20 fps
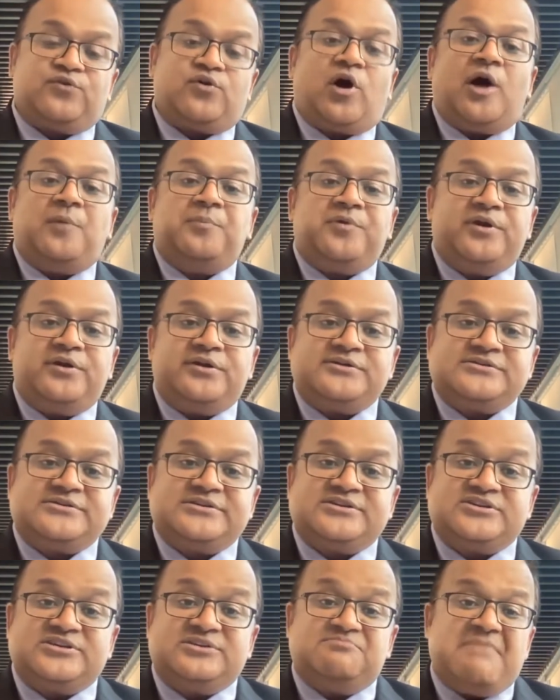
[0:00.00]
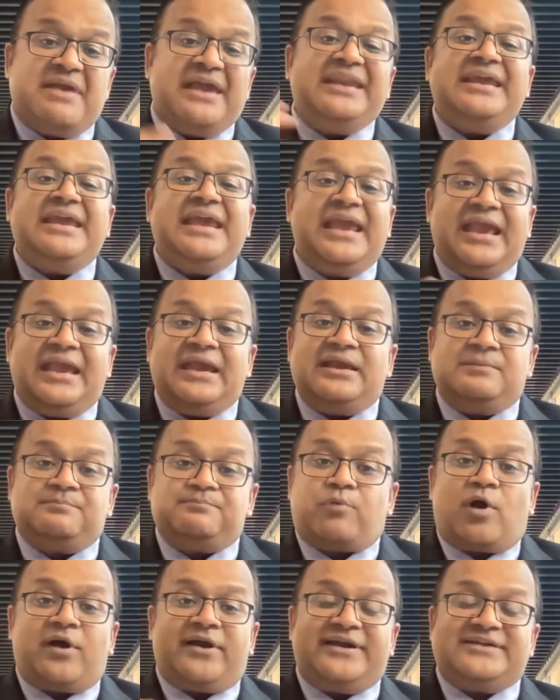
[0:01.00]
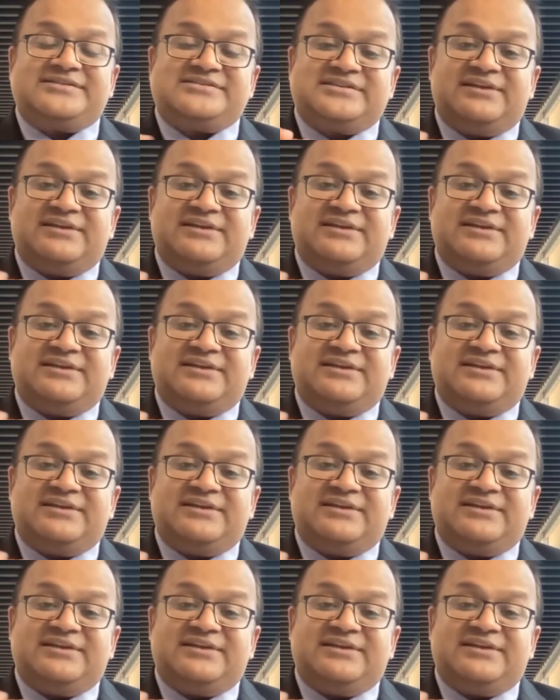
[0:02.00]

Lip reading: operators is in many pockets,